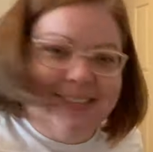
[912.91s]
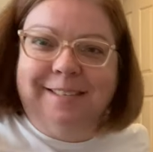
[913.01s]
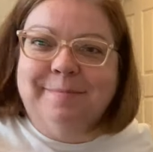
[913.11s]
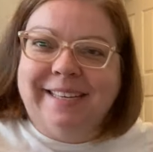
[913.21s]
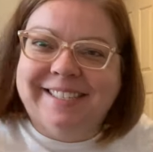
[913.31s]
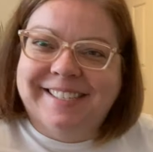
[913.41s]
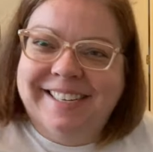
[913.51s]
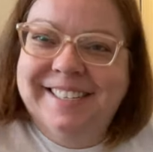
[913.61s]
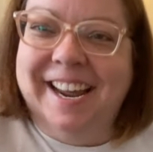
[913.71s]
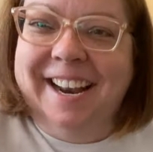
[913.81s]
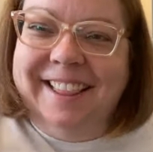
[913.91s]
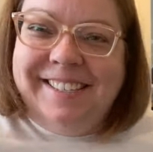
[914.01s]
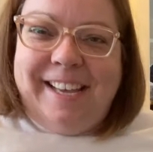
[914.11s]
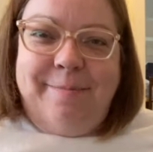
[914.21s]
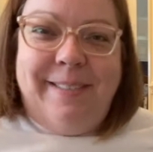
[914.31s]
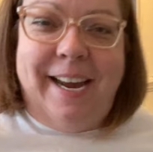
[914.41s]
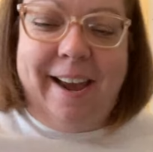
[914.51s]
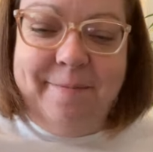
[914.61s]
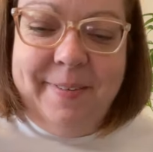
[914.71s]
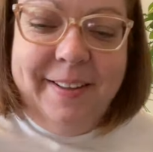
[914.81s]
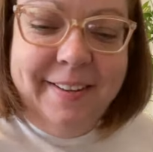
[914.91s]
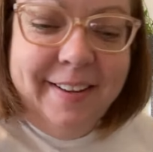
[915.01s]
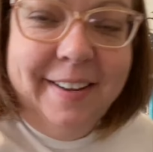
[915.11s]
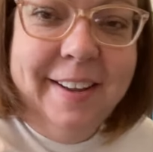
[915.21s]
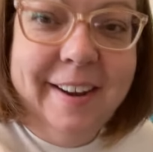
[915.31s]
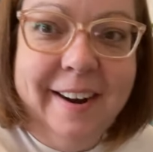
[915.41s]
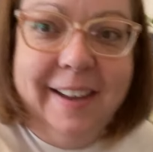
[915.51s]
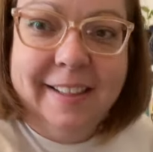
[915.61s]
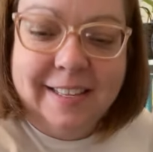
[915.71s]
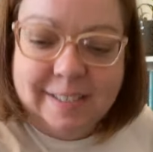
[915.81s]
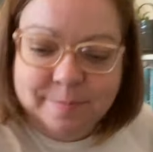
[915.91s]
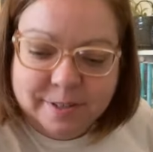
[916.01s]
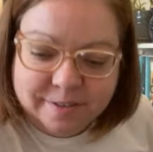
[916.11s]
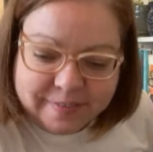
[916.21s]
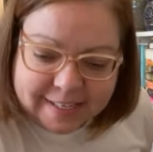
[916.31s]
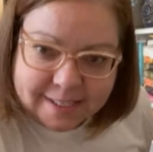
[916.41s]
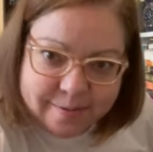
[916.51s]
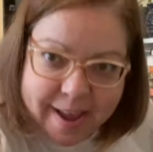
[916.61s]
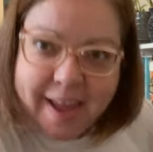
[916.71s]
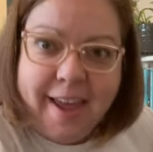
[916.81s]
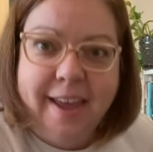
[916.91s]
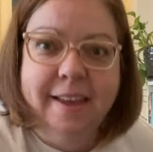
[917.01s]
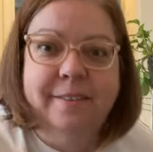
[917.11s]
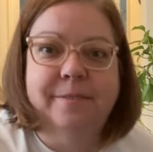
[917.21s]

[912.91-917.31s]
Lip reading: some dusting done at the same time. All right, let's move this way.